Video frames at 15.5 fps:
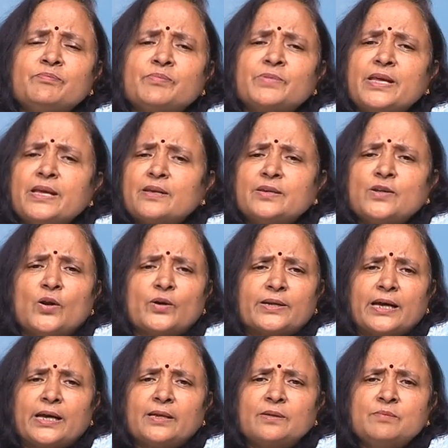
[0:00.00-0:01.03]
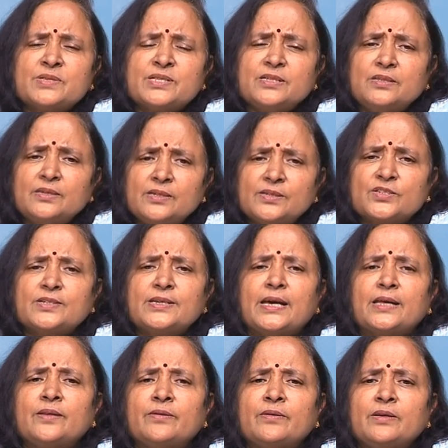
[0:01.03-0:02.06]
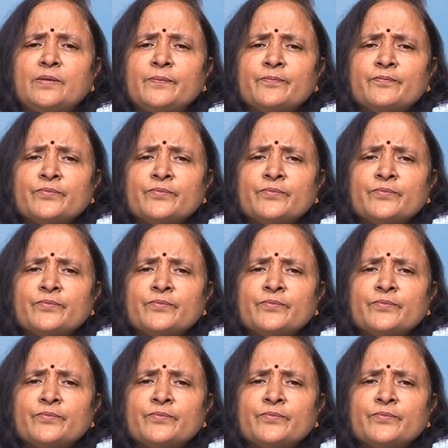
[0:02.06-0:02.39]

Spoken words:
take your time, see each gallery,